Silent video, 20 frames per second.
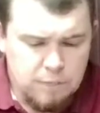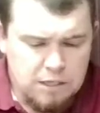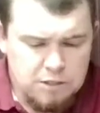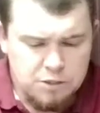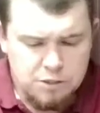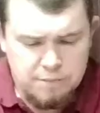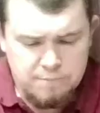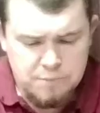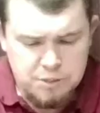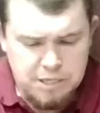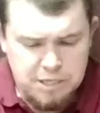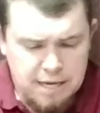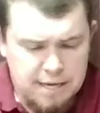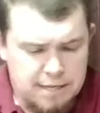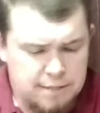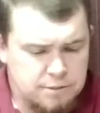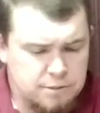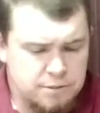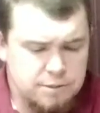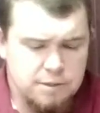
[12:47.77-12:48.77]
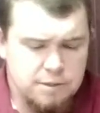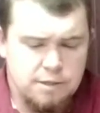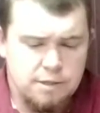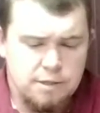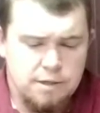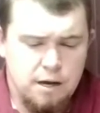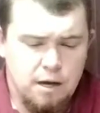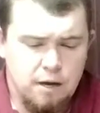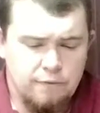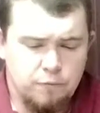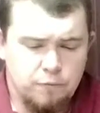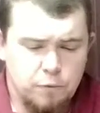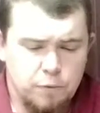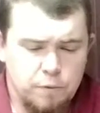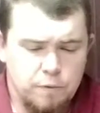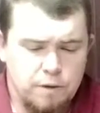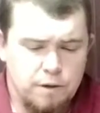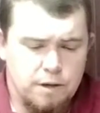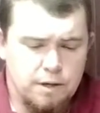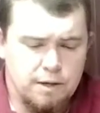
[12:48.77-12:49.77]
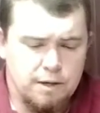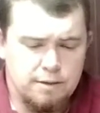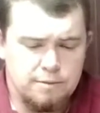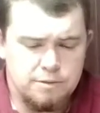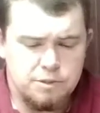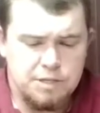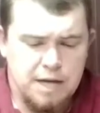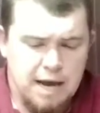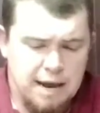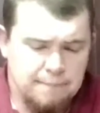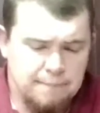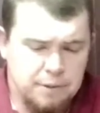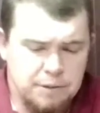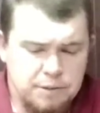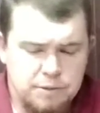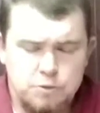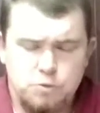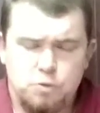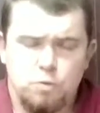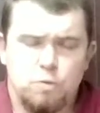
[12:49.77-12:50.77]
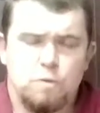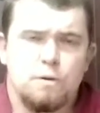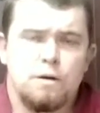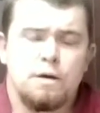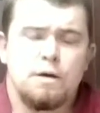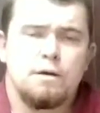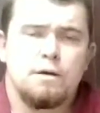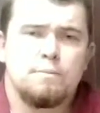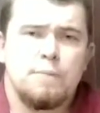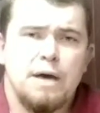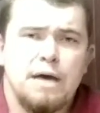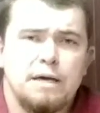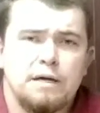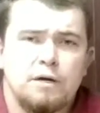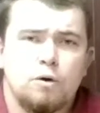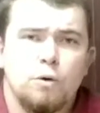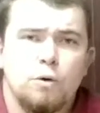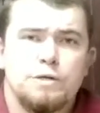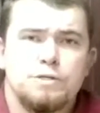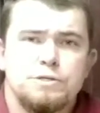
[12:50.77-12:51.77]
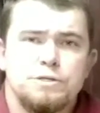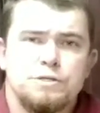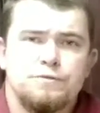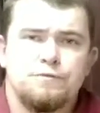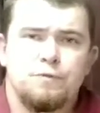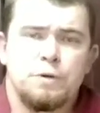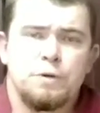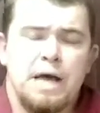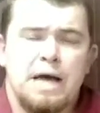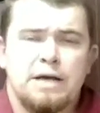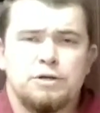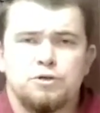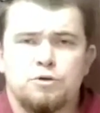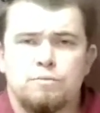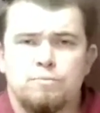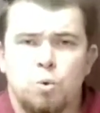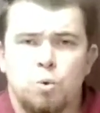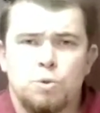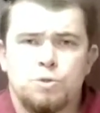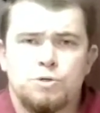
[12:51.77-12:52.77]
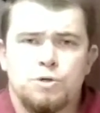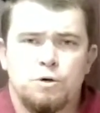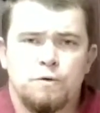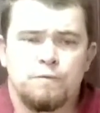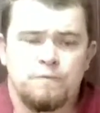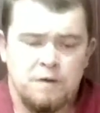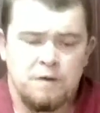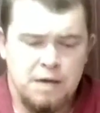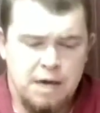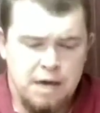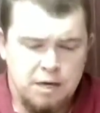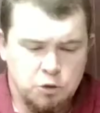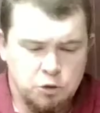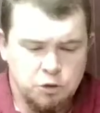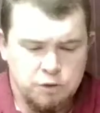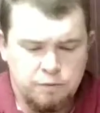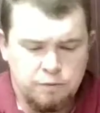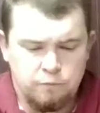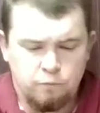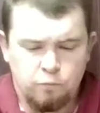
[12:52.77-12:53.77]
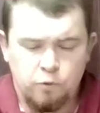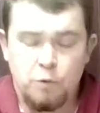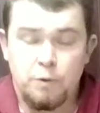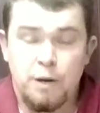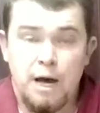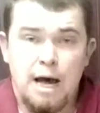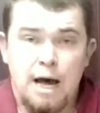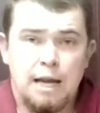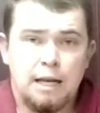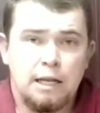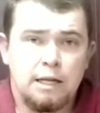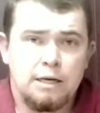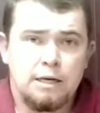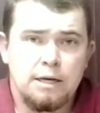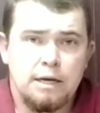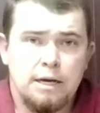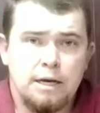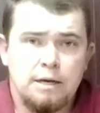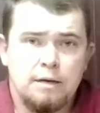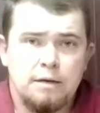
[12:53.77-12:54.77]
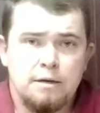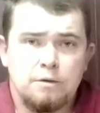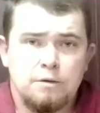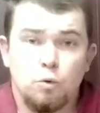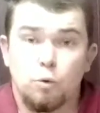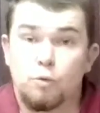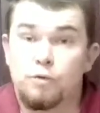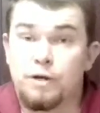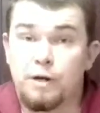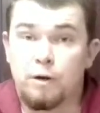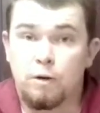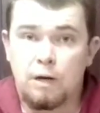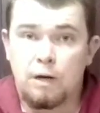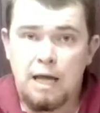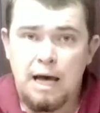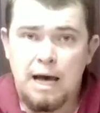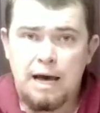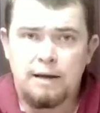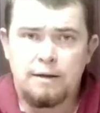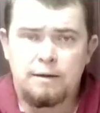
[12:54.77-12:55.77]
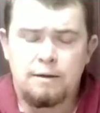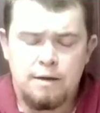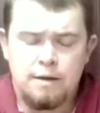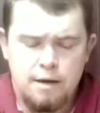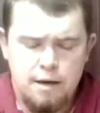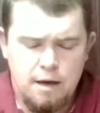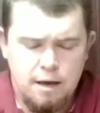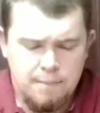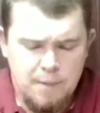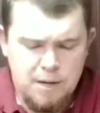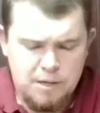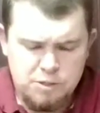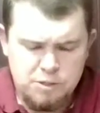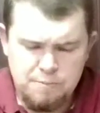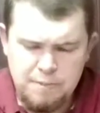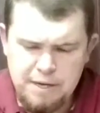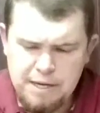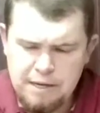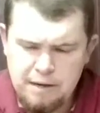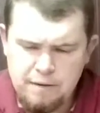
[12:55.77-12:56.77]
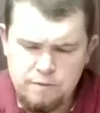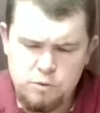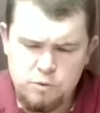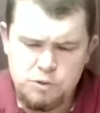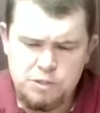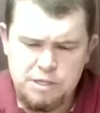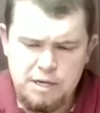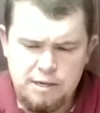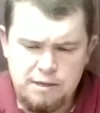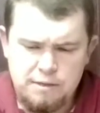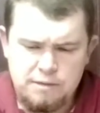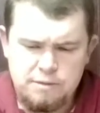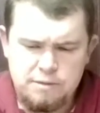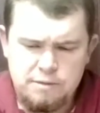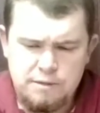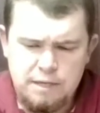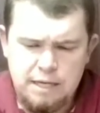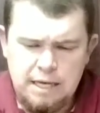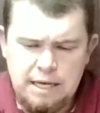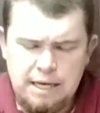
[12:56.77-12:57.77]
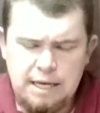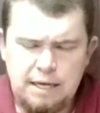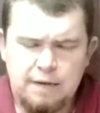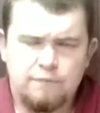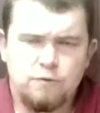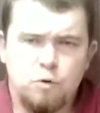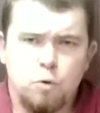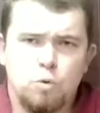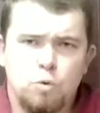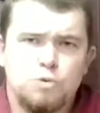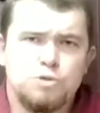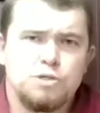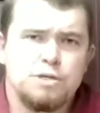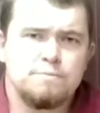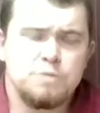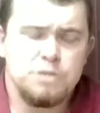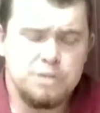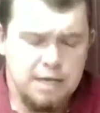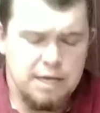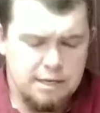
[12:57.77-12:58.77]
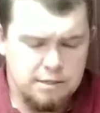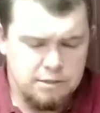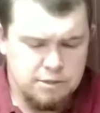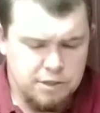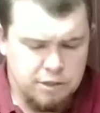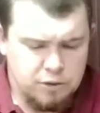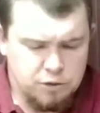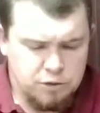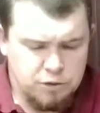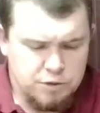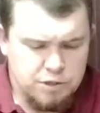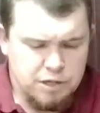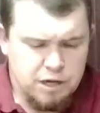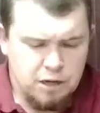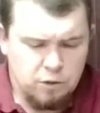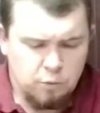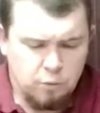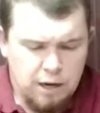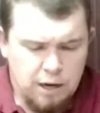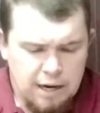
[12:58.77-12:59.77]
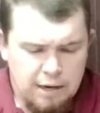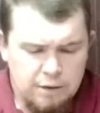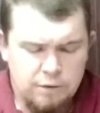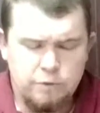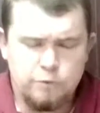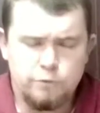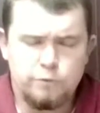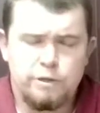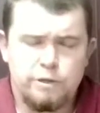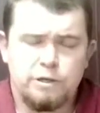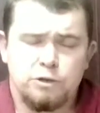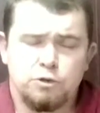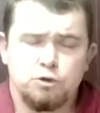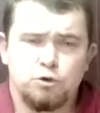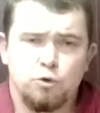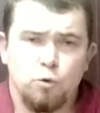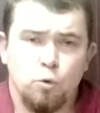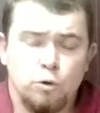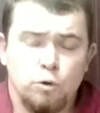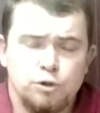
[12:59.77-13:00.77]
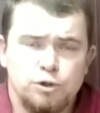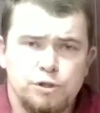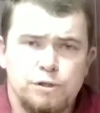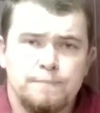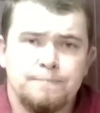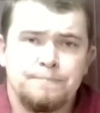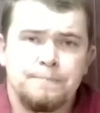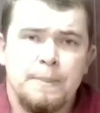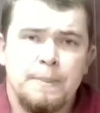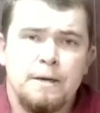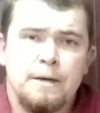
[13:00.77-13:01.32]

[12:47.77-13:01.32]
Some states offer stipends or pay increases for national board certification, Rhode Island, North Carolina, amongst many other states. And of course, some states such as Colorado and Georgia